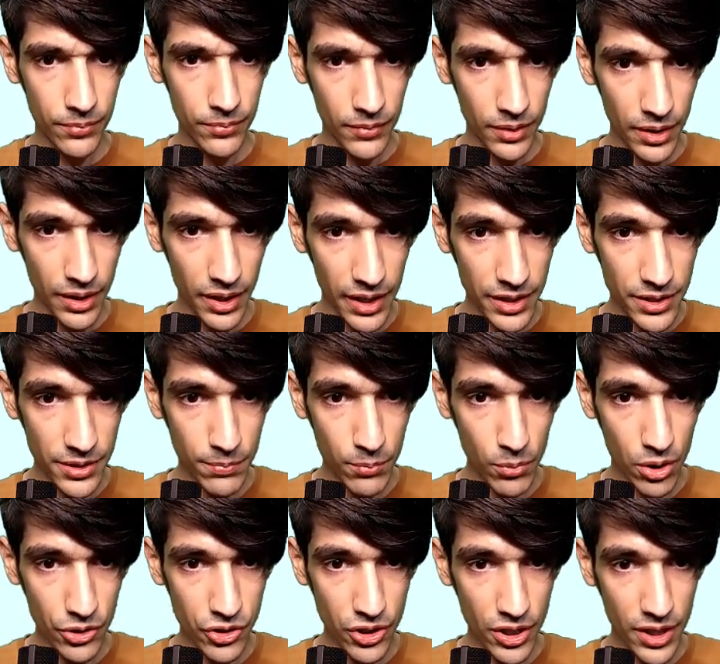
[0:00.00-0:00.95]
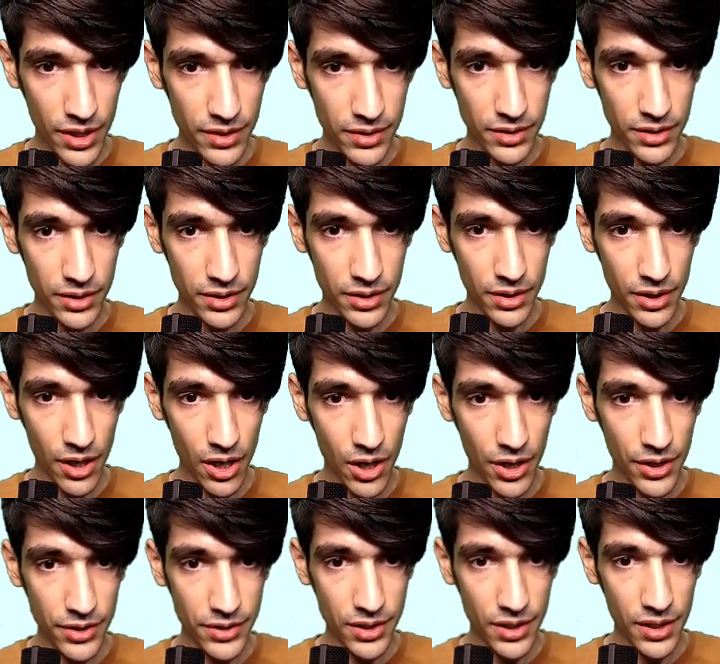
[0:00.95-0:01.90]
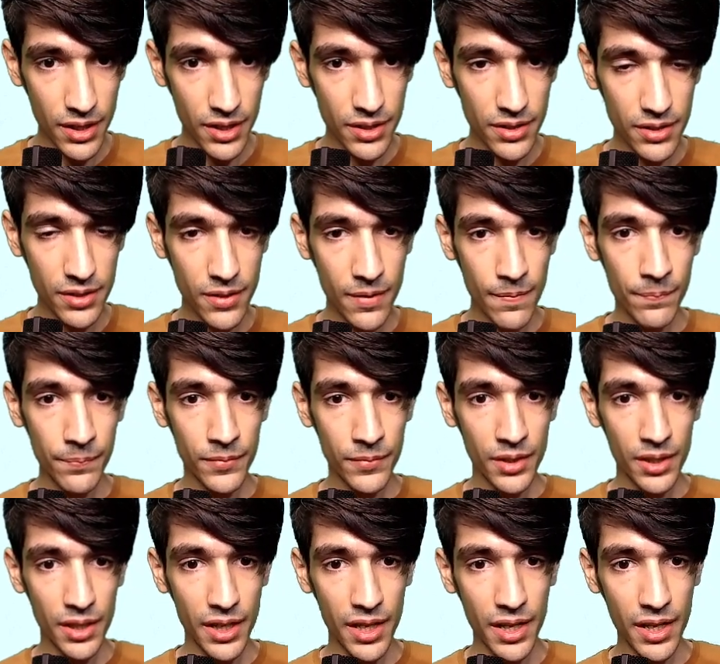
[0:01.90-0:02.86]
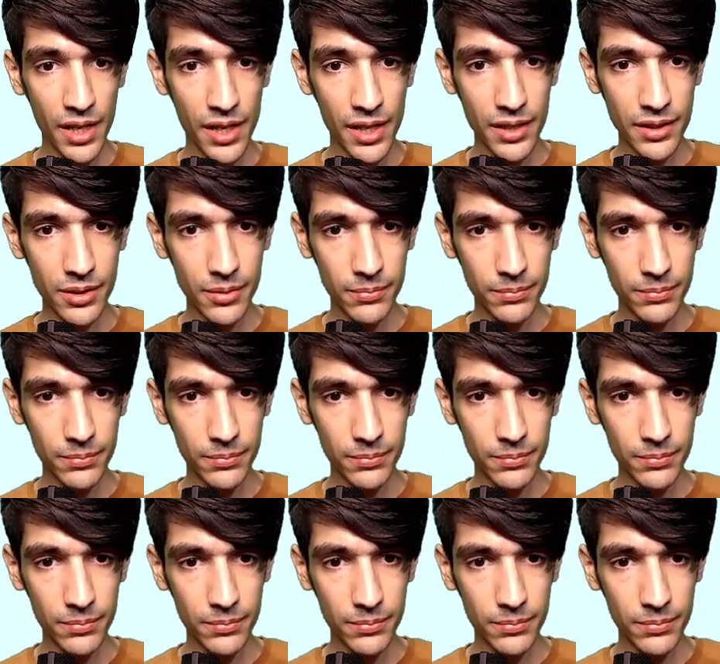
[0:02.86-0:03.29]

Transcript: as much as the height is. And